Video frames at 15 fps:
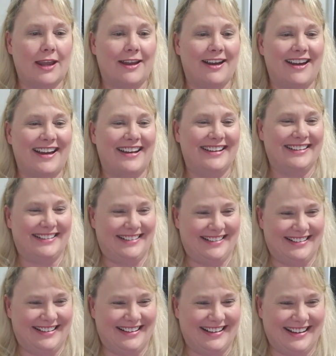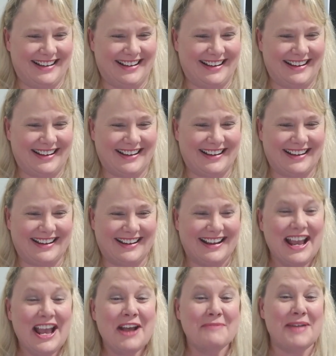God,
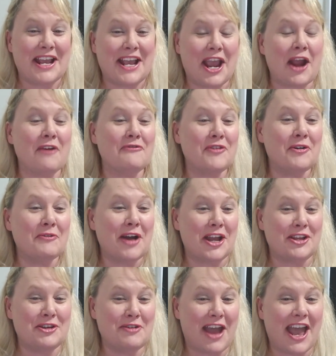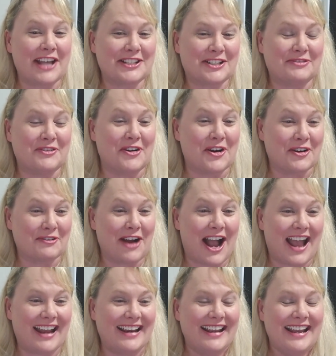be careful what you ask for,
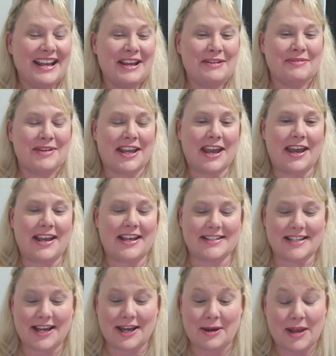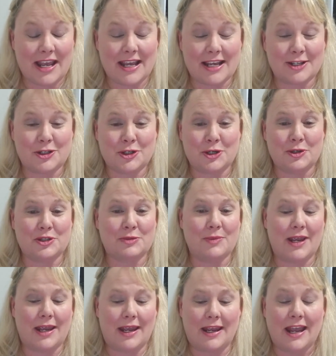right? Because he has used
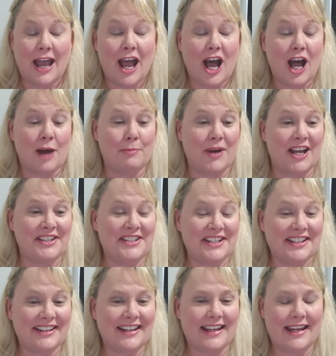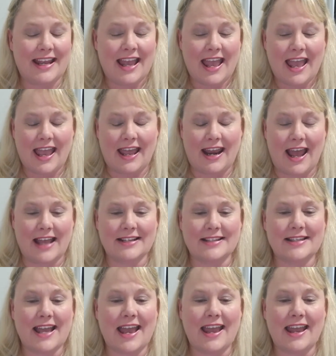me abundantly. And I
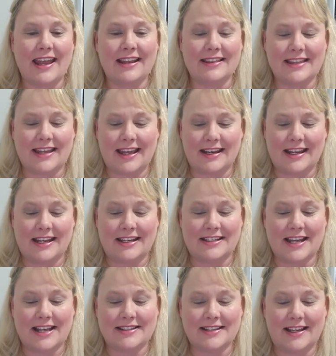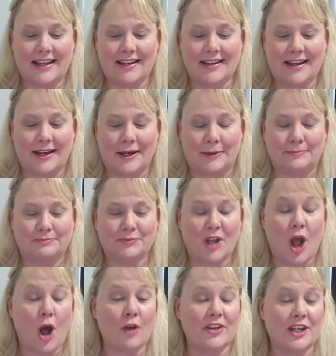say that he doesn't
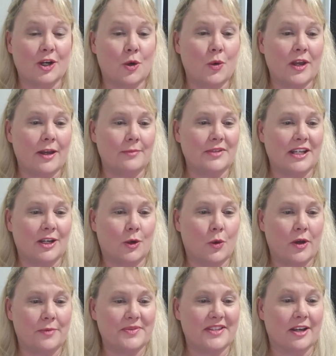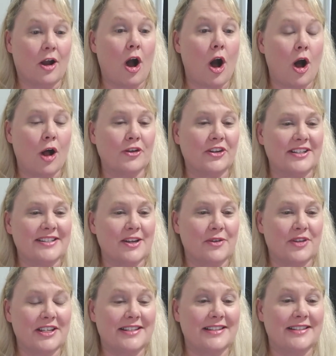call the equipped, he equips the called. And so
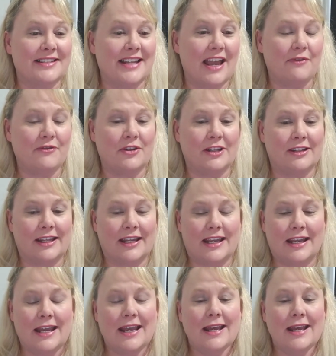this is definitely